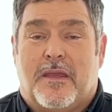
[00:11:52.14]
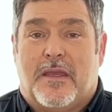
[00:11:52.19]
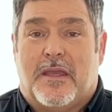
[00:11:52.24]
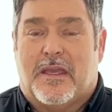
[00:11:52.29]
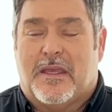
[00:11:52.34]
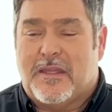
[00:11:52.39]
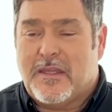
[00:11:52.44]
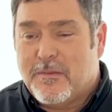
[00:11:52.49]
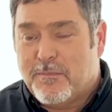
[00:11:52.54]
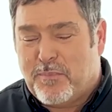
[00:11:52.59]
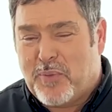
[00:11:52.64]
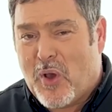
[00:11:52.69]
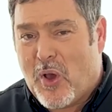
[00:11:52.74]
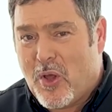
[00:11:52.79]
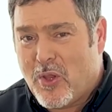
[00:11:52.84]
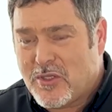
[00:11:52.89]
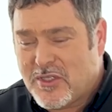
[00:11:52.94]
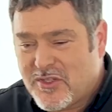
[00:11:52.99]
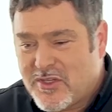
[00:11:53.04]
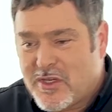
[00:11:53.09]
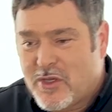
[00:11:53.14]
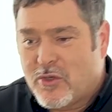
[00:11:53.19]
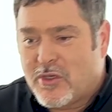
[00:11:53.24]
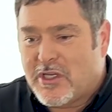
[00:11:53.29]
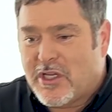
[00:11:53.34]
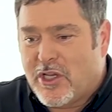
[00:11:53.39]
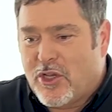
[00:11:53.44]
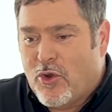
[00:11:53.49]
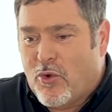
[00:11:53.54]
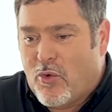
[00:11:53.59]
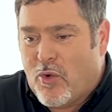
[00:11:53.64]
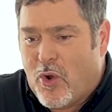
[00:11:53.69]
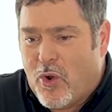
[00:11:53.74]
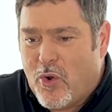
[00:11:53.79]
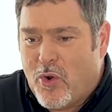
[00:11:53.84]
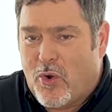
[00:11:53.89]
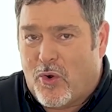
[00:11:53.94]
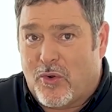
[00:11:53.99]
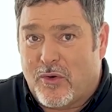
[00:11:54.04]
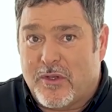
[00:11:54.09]
And then Paul is going to go
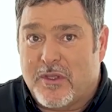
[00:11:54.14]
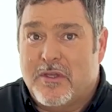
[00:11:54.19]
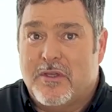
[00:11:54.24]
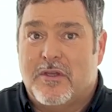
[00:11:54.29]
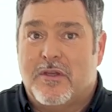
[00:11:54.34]
on